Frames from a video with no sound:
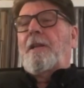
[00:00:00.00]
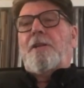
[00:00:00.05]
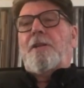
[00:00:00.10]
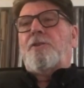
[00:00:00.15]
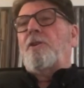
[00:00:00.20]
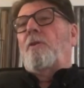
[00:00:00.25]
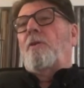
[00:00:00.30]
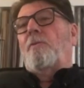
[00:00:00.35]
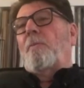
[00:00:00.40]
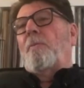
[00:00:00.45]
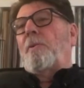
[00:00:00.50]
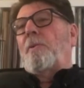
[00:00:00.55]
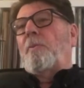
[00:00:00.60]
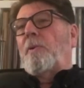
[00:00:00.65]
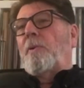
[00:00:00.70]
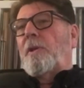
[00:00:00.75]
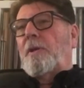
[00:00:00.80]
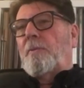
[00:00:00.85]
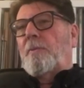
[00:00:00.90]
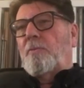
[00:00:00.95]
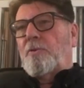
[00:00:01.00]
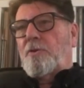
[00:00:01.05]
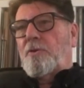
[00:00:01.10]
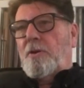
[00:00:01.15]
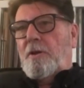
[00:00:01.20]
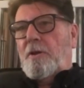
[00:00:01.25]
It's not Robbie Williams.